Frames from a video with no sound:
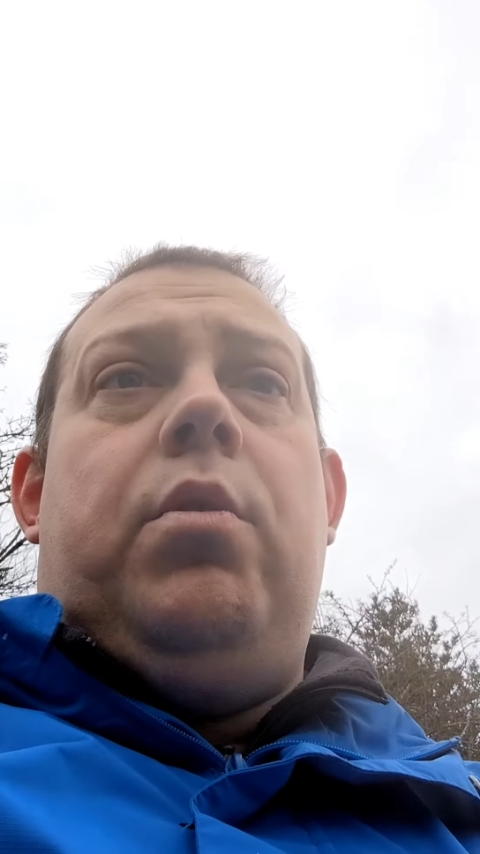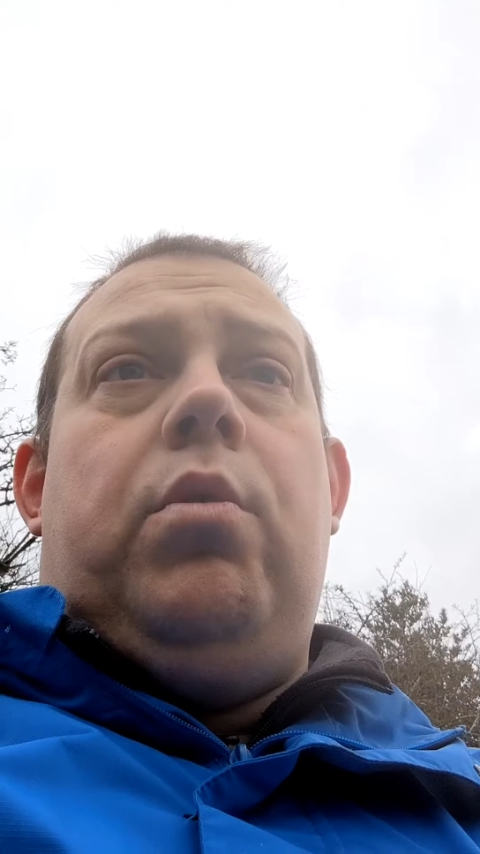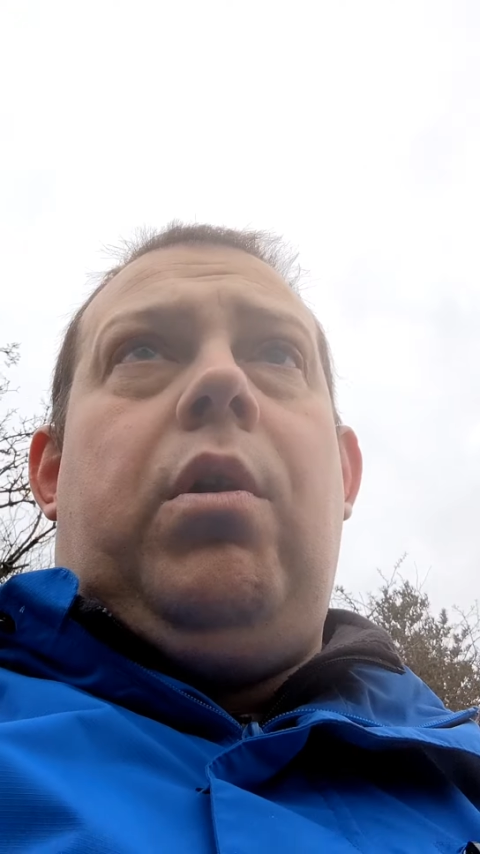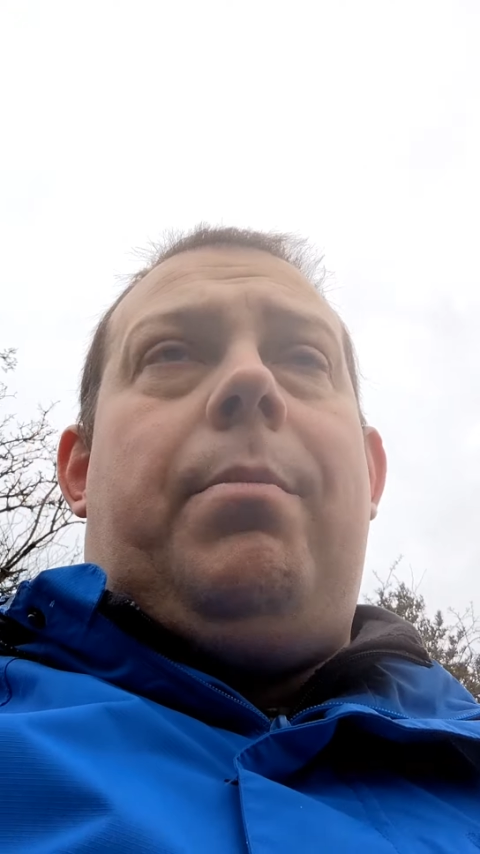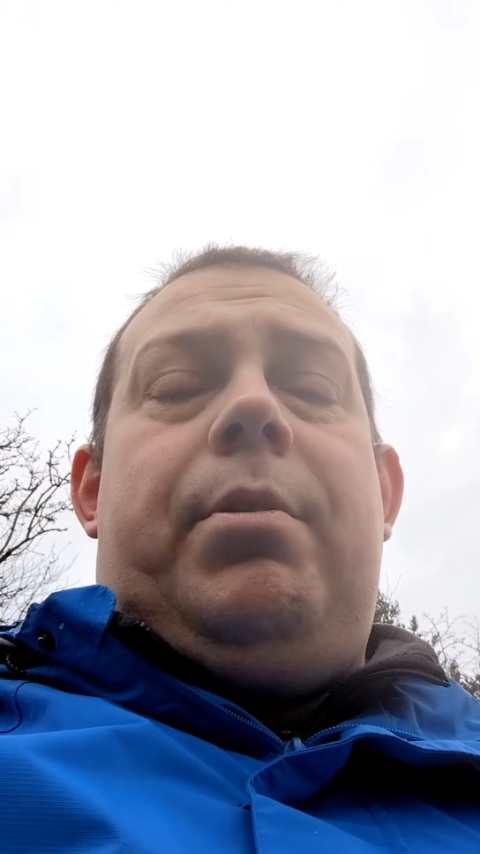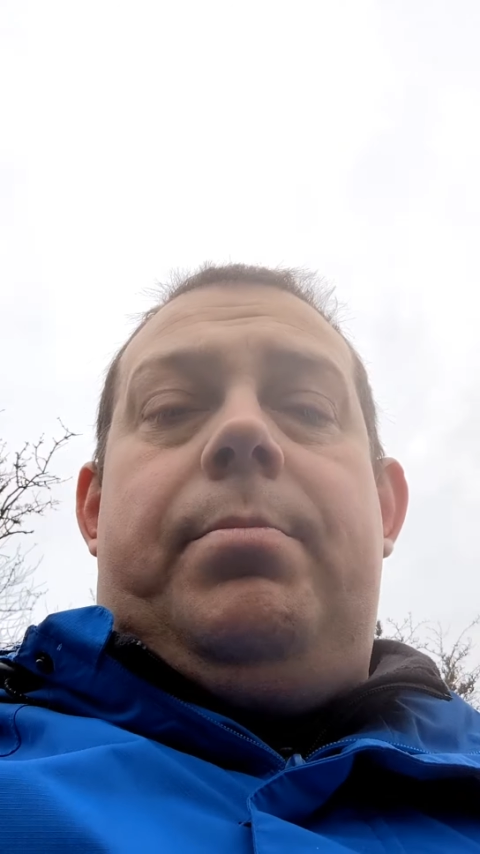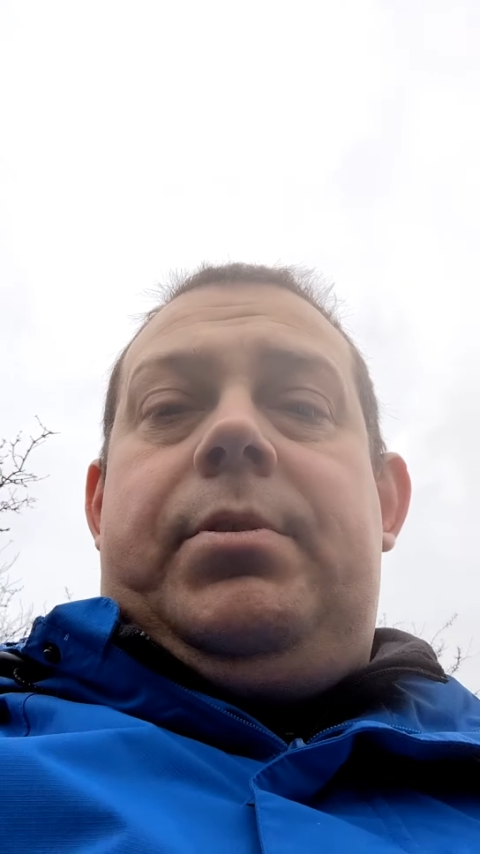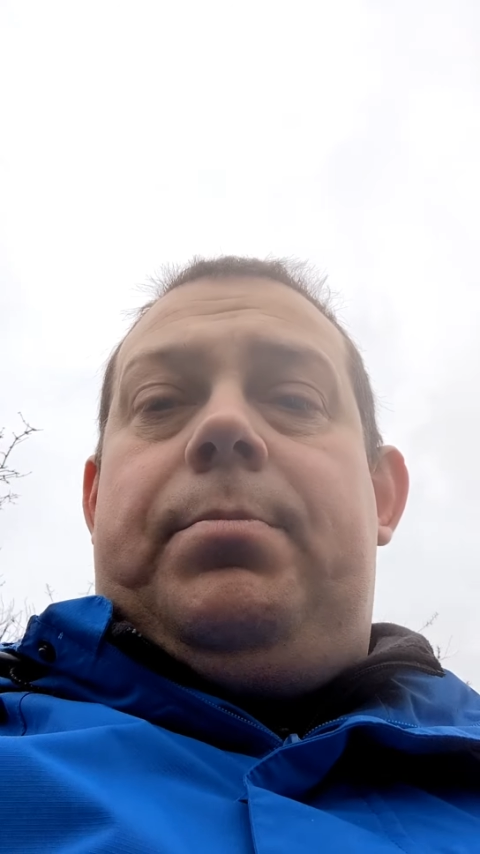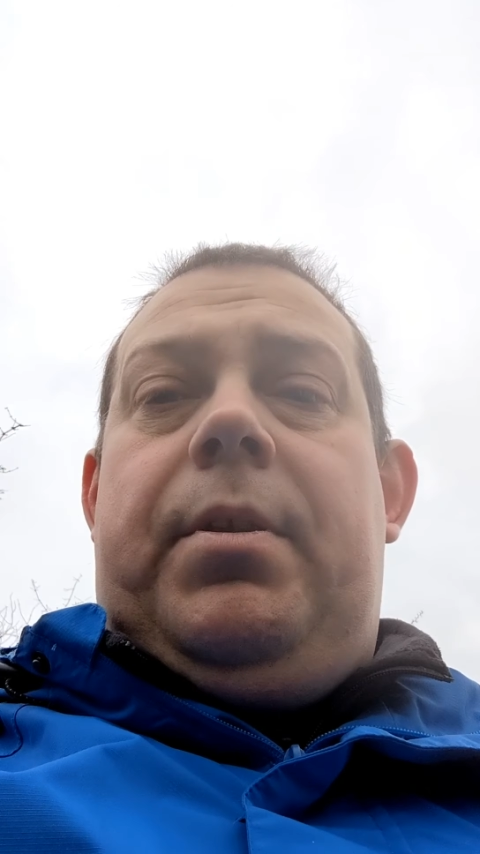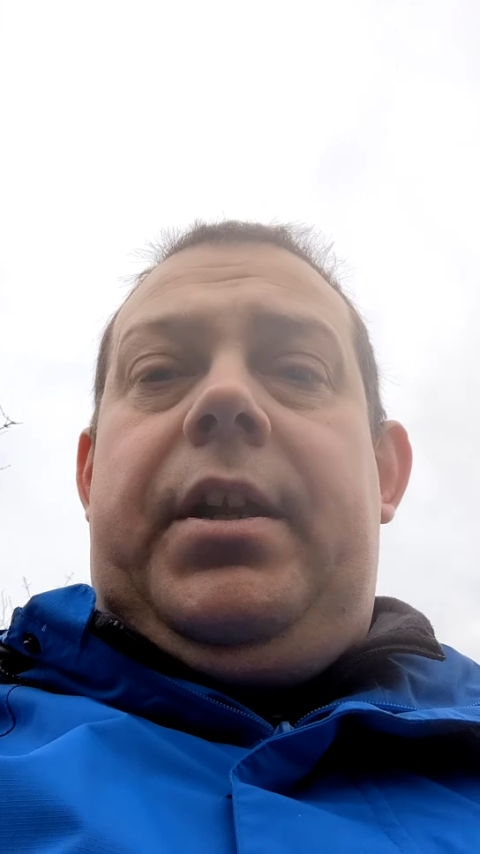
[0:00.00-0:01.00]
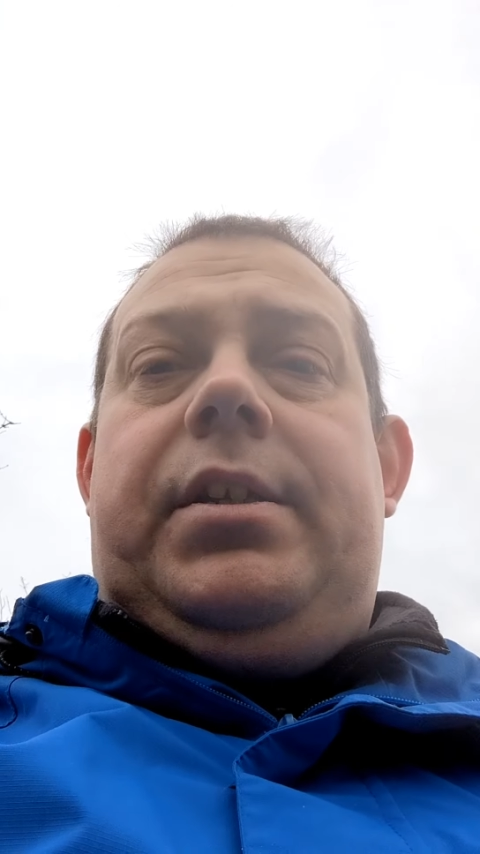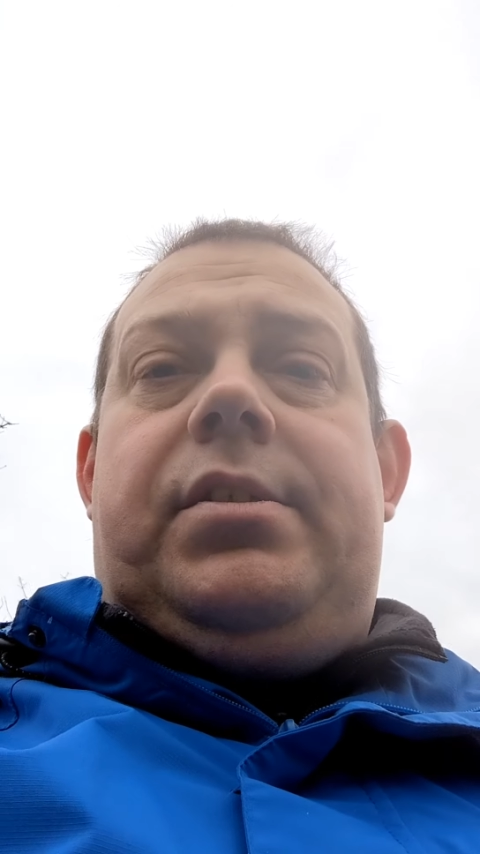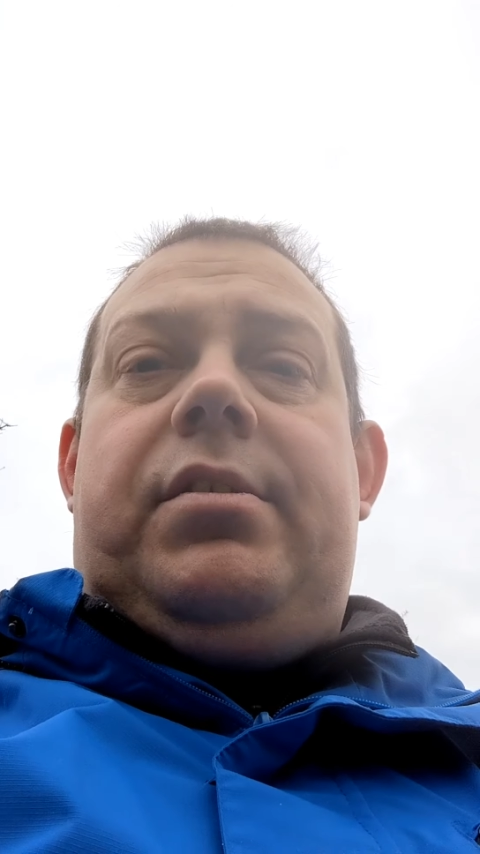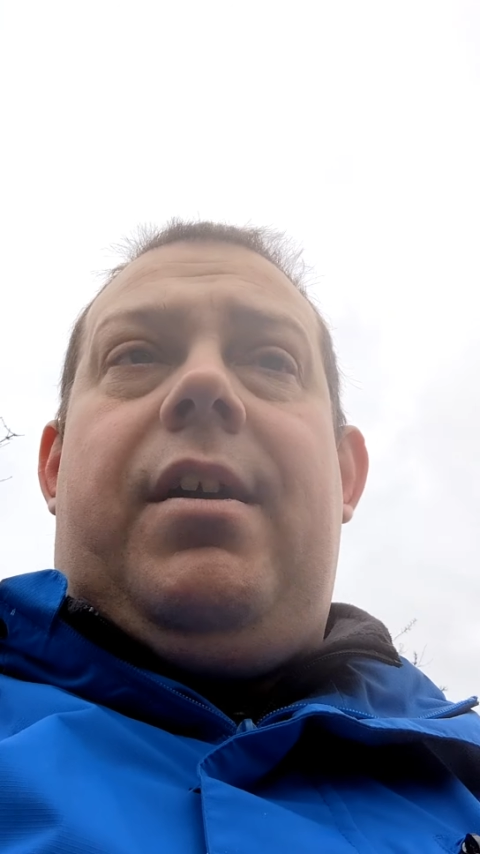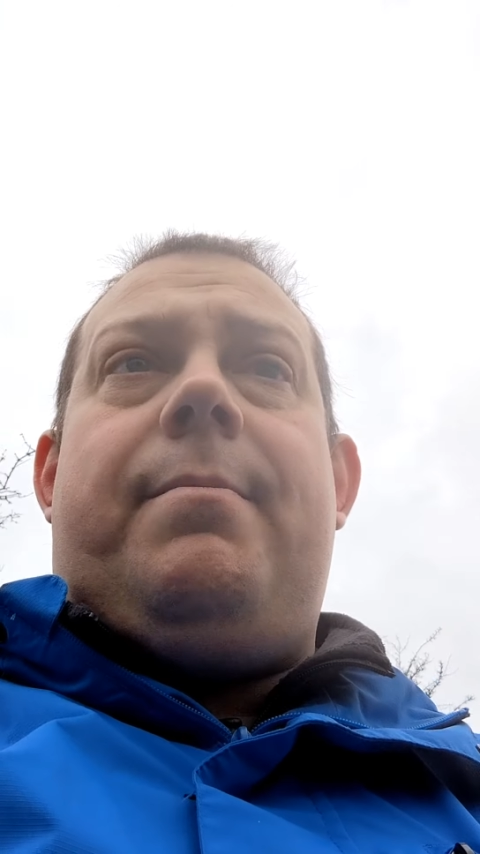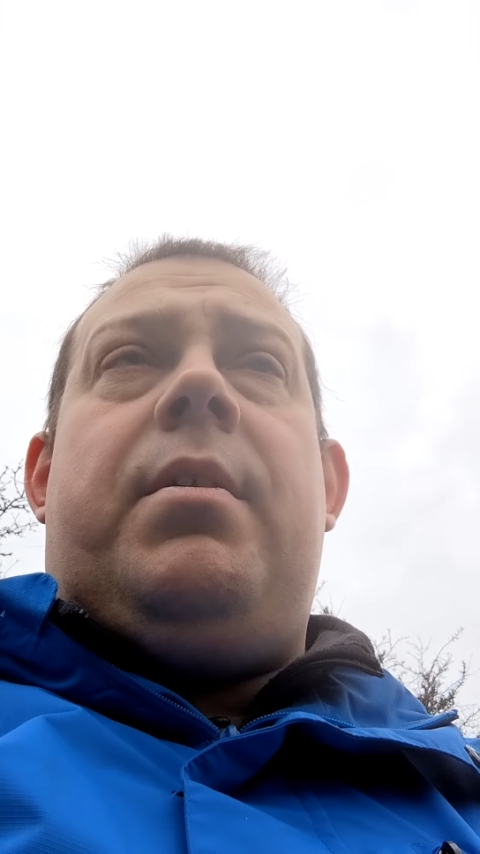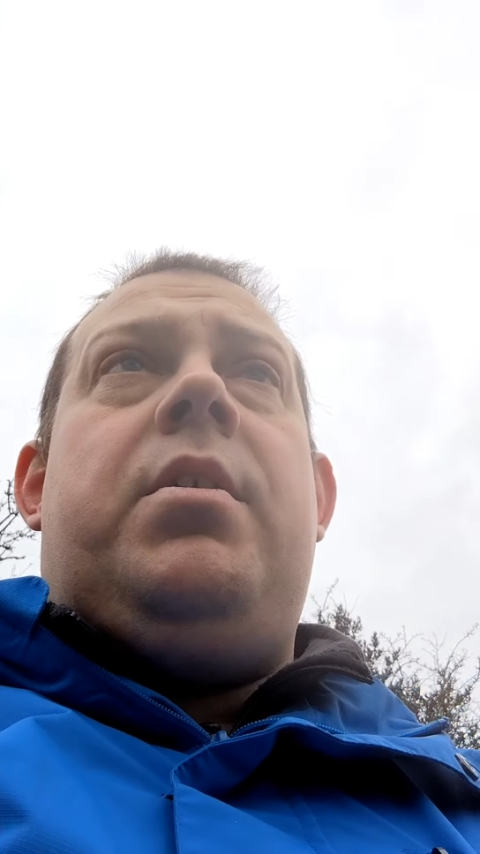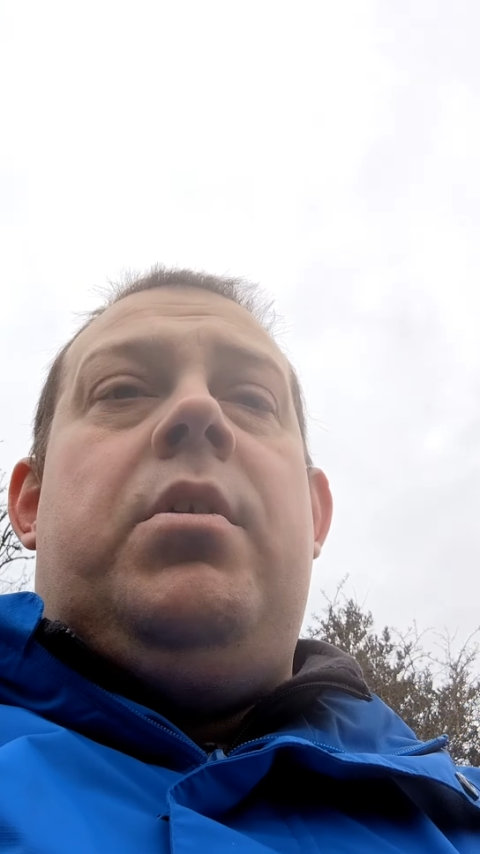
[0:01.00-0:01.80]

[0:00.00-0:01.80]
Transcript: or I'll put it up on Instagram,